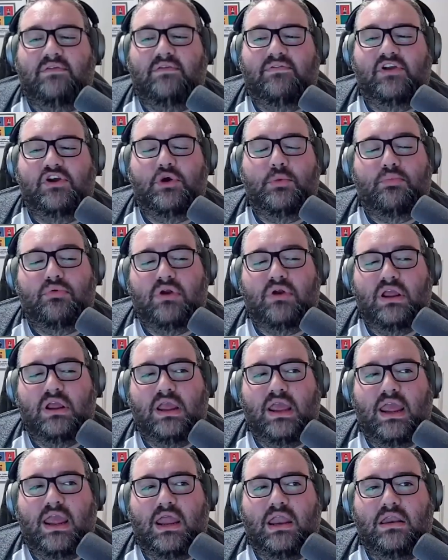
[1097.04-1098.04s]
And if you could
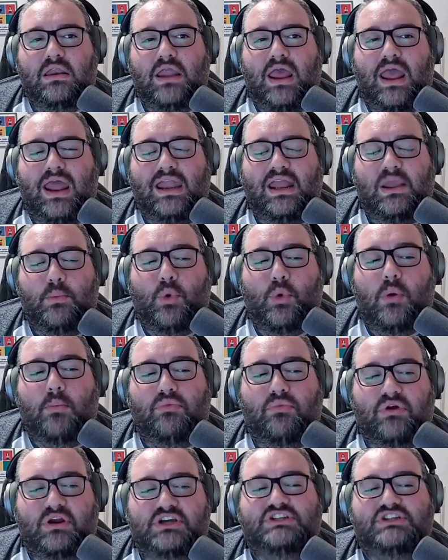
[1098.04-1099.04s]
bring in any
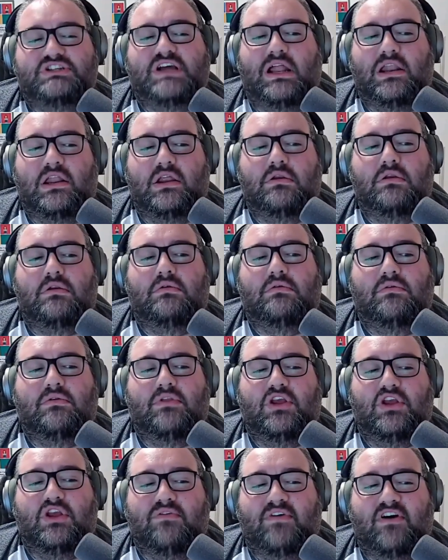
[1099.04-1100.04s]
one British talent
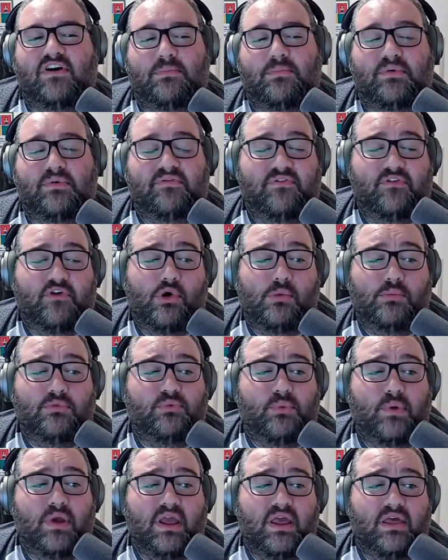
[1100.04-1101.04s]
that you've either
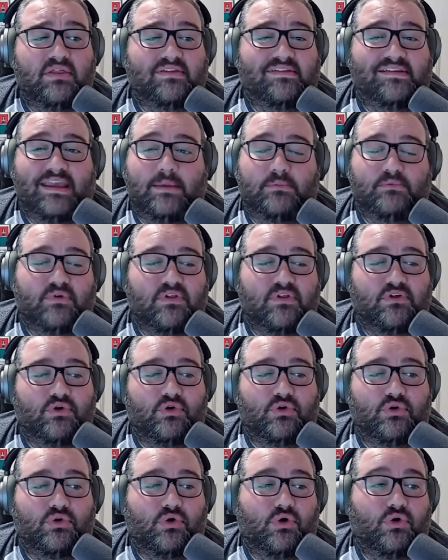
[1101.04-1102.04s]
performed with, teamed with,
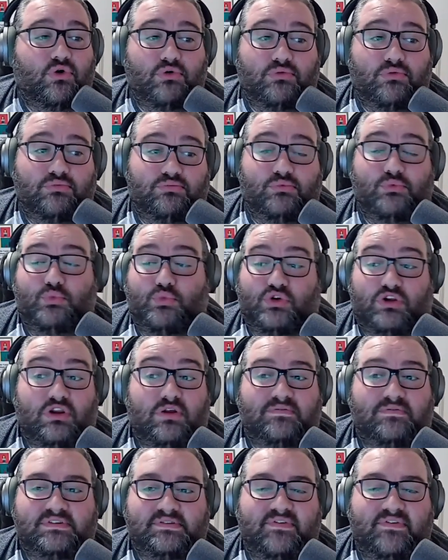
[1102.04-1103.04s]
or would
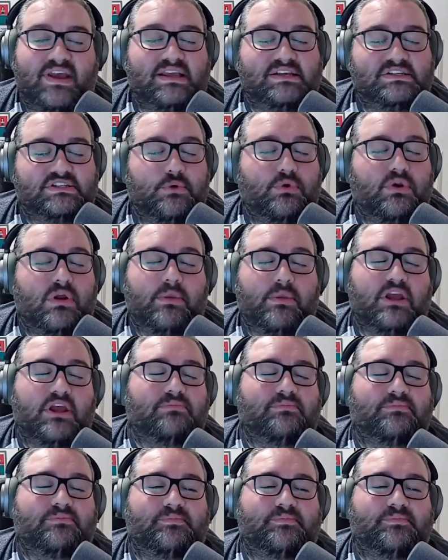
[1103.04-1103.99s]
love to face, who would it be?